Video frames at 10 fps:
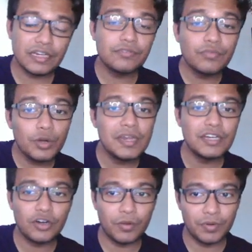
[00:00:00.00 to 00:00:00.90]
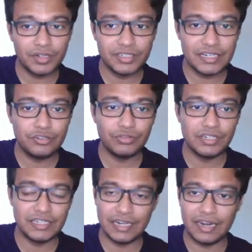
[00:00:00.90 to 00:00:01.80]
it would be incorporated into the
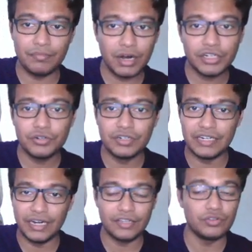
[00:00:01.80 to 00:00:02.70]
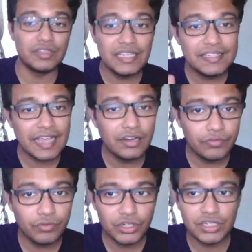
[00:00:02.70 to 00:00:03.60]
DNA and mark your DNA. So these kind
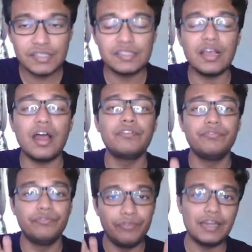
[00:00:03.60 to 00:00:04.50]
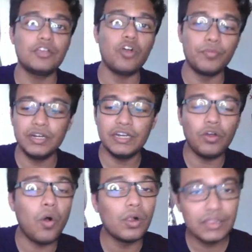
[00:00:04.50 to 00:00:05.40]
of questions are very common in
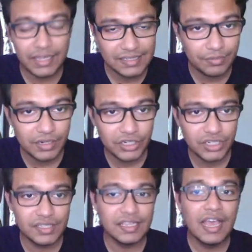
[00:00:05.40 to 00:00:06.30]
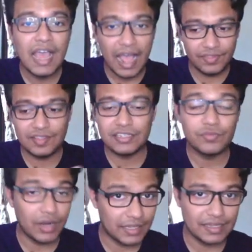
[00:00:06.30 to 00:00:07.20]
all the examinations, and this is
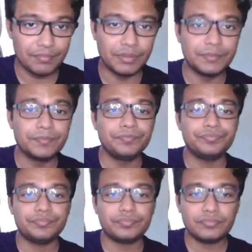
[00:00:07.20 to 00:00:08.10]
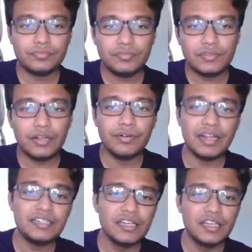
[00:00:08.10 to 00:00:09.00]
one example,
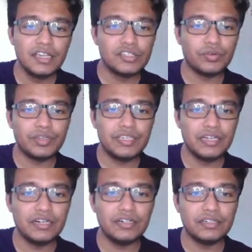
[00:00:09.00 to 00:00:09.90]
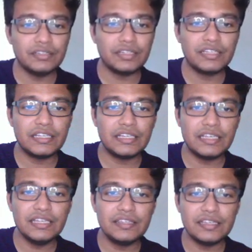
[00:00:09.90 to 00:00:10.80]
right? So here the
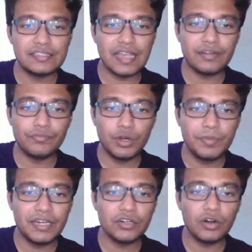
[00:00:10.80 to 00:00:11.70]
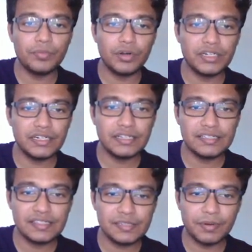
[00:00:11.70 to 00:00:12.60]
key things that would be incorporated is
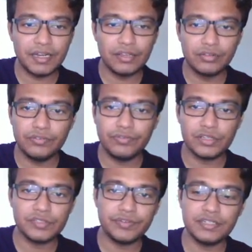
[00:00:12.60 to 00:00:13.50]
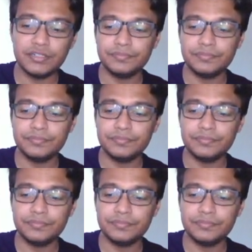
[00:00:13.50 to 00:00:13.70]
this particular phosphate.